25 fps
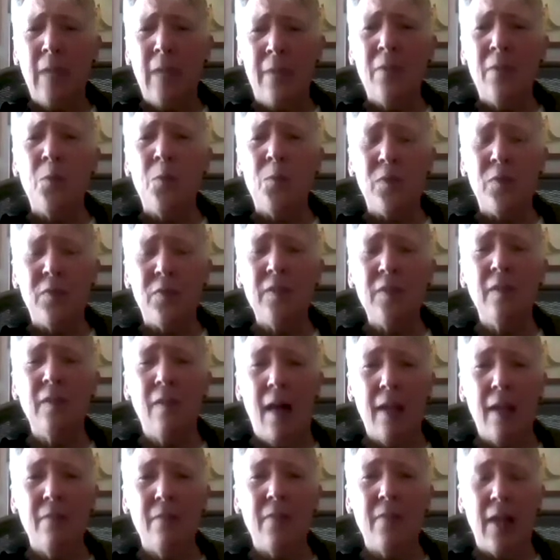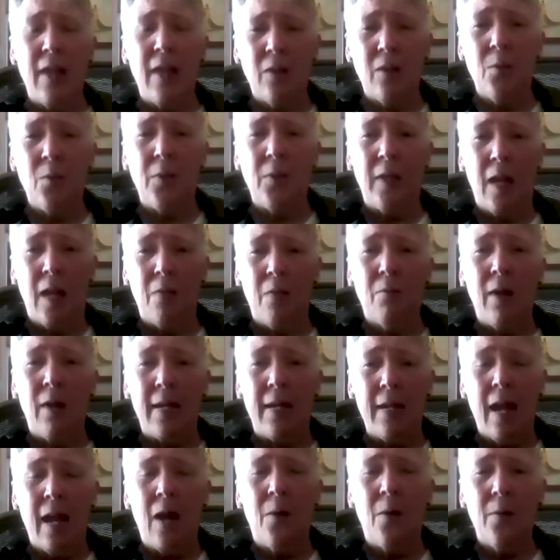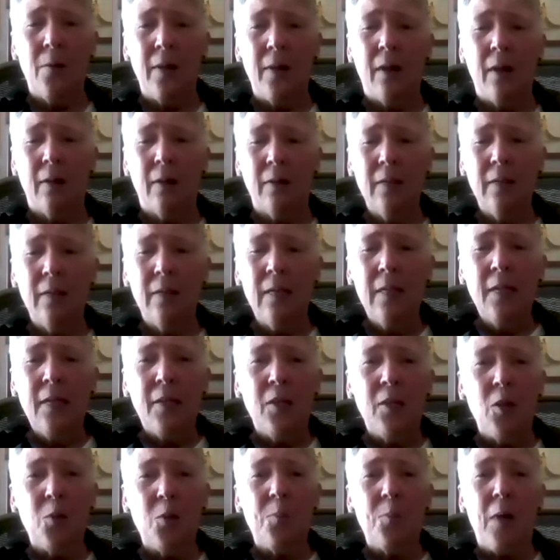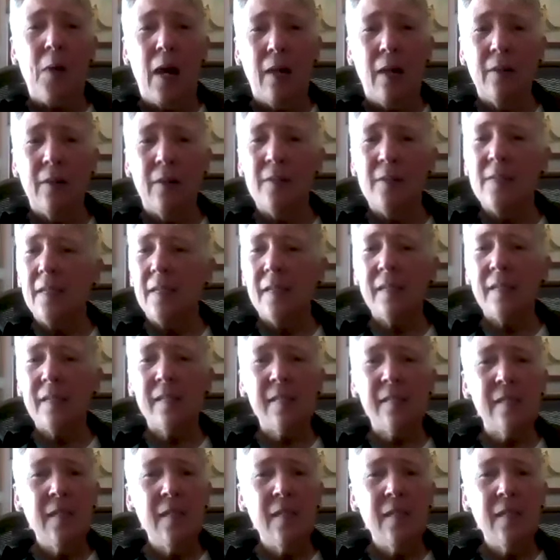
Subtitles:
I think we see a lot of that going on right now in our, politics.